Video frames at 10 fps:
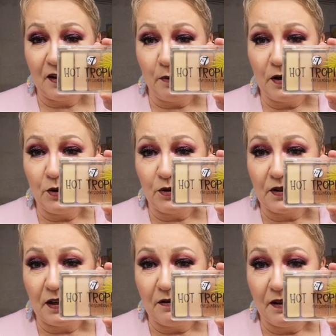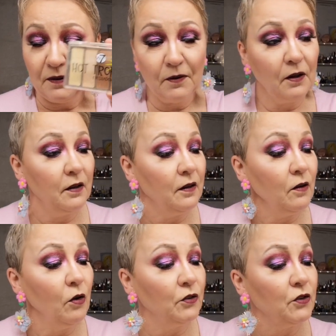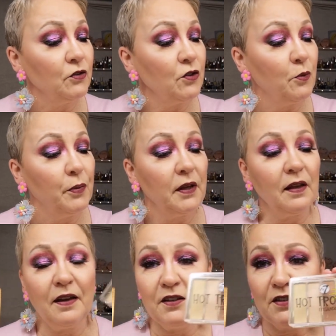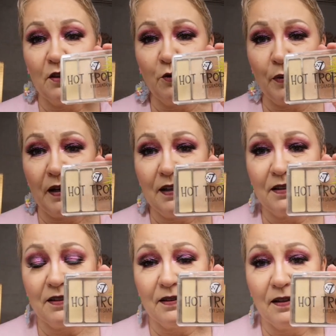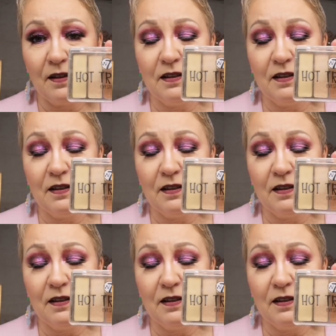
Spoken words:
W7 Hot Tropic eyeshadow palette.